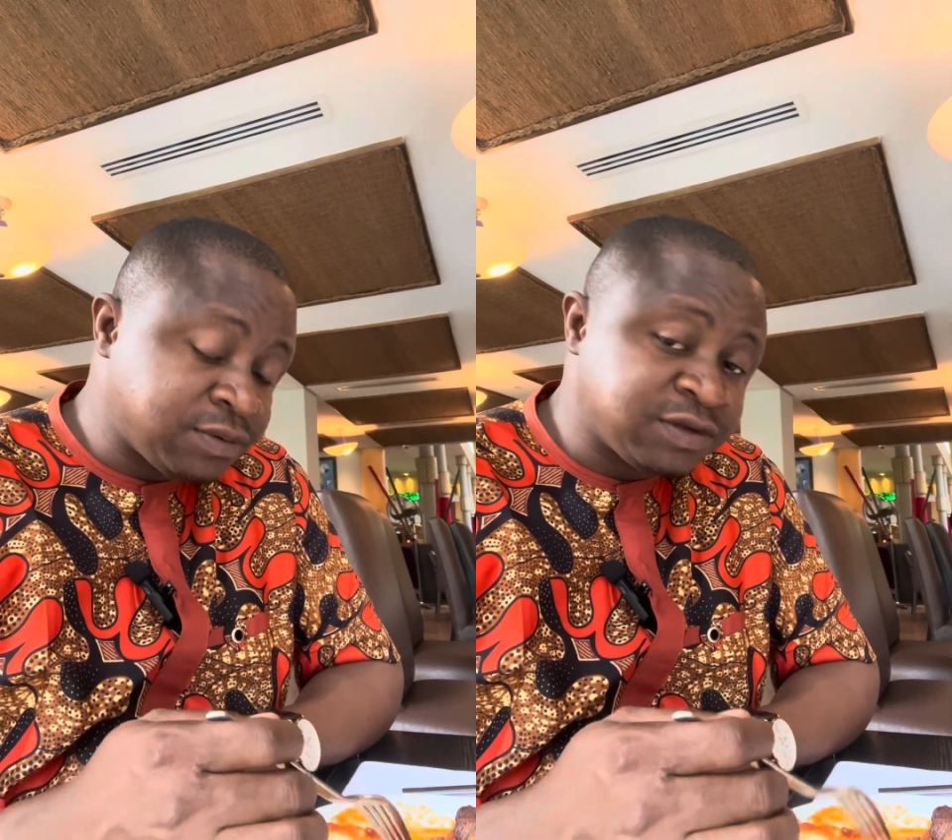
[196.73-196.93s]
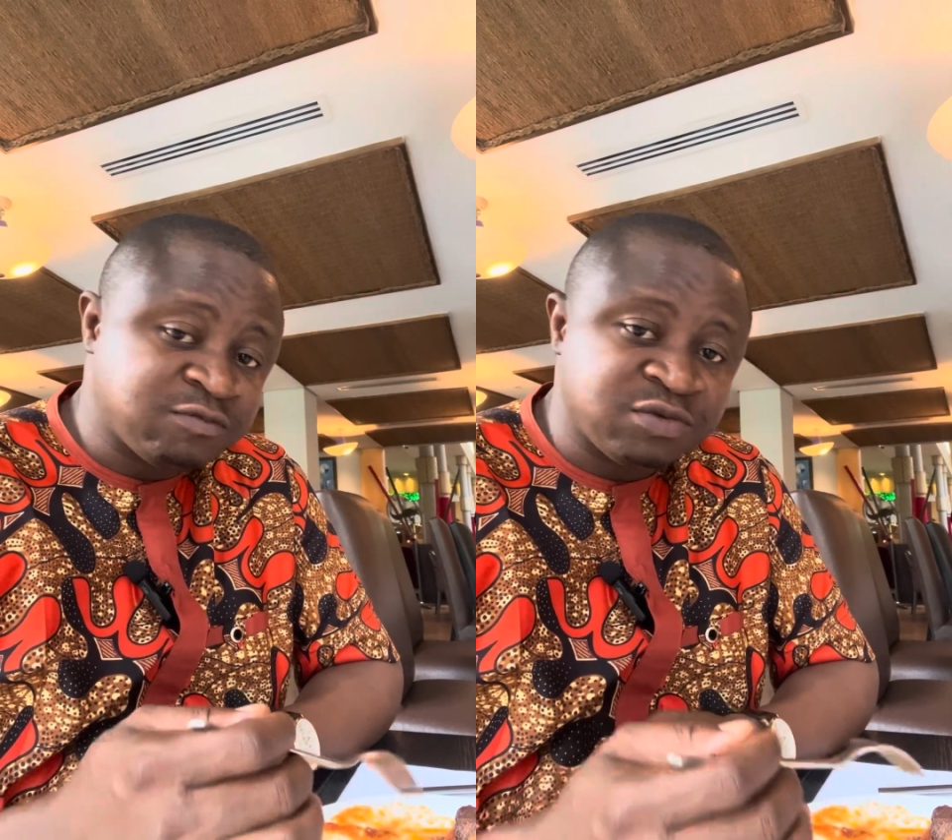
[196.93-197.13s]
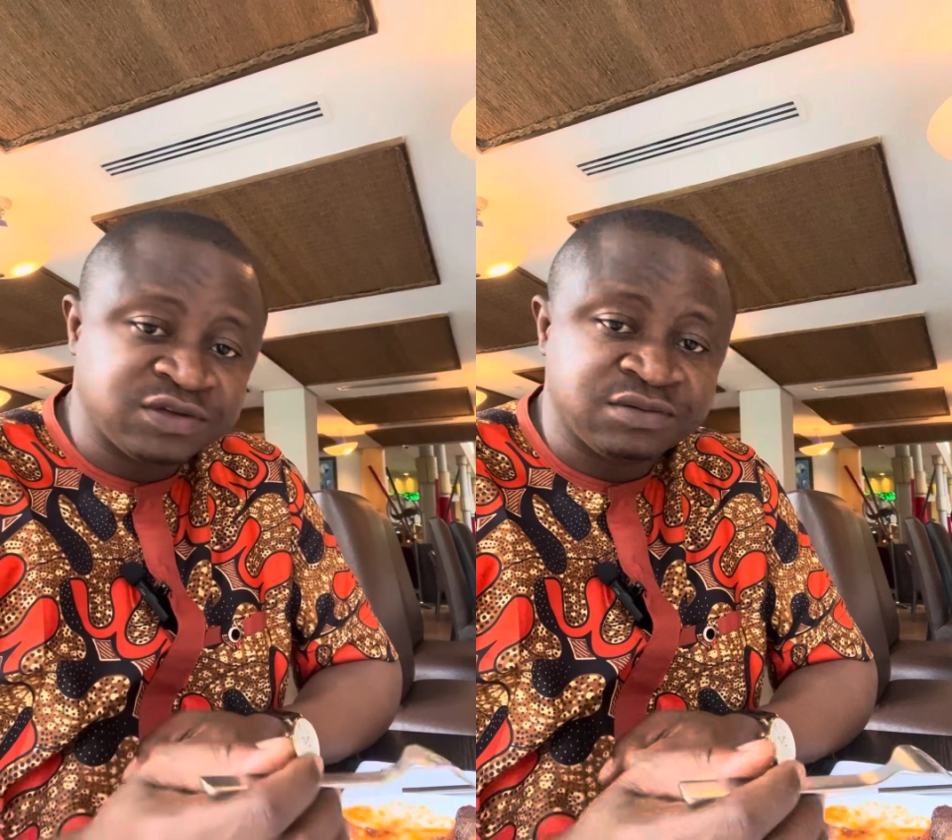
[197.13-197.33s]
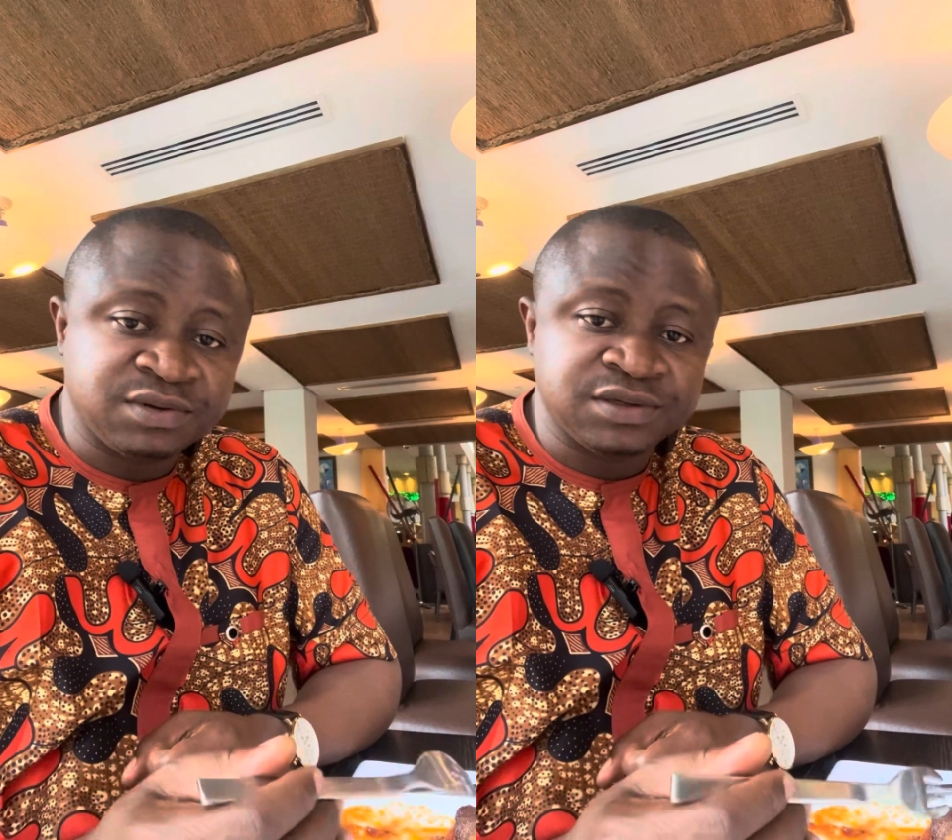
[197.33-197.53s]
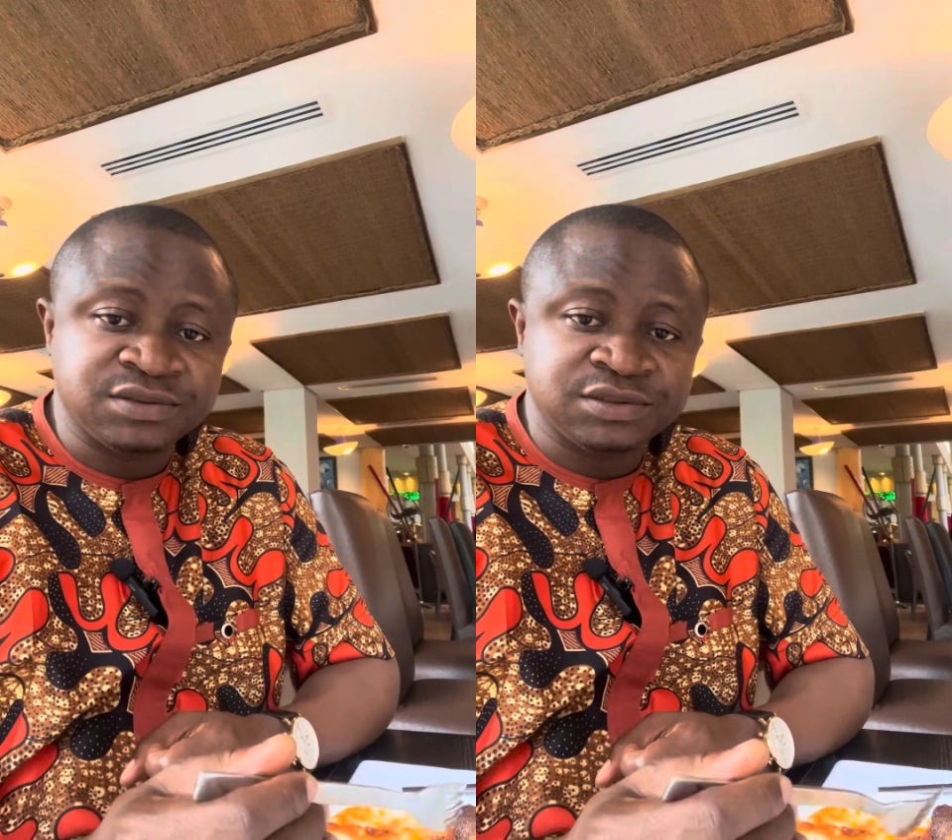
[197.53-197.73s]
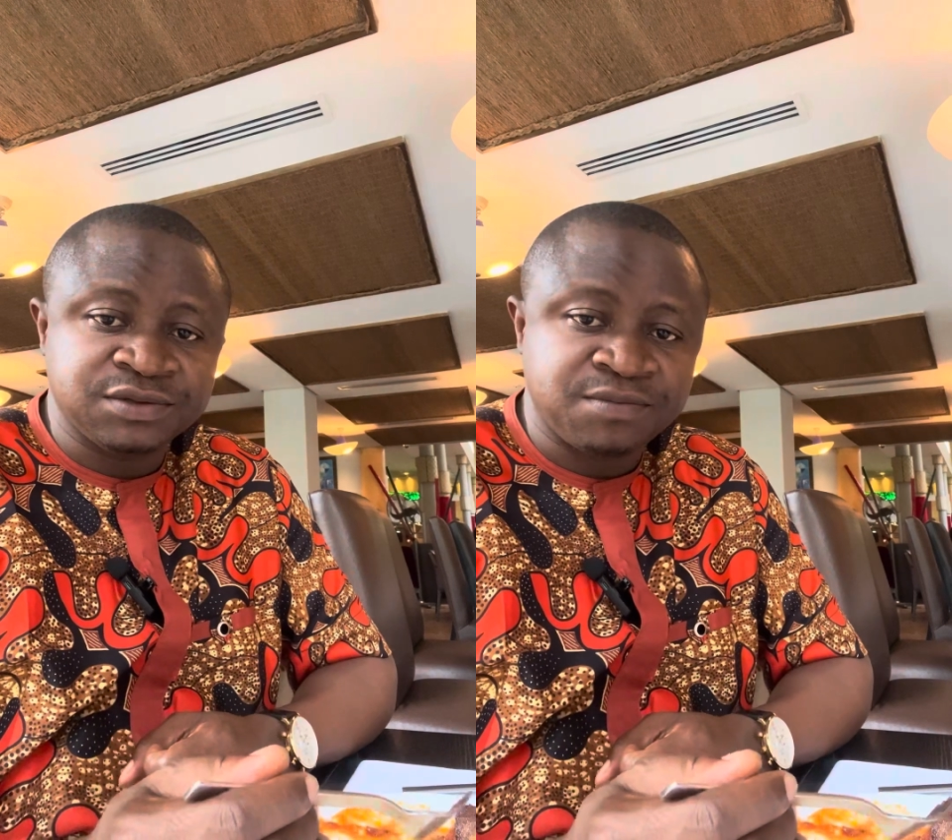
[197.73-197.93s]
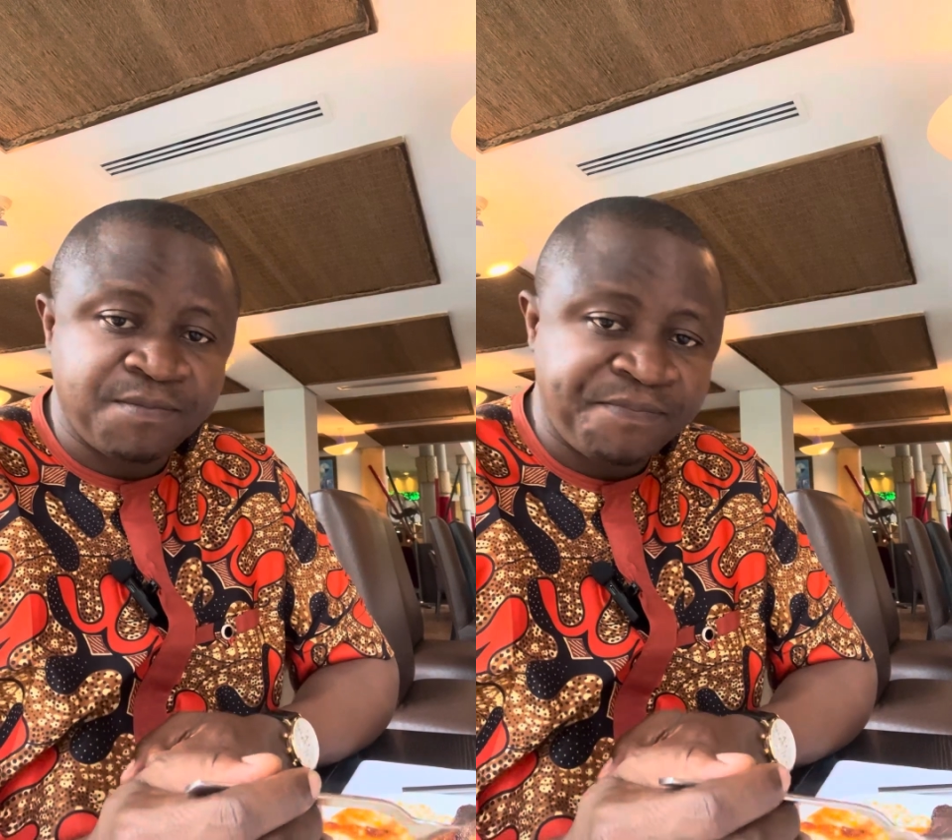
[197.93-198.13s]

responsibility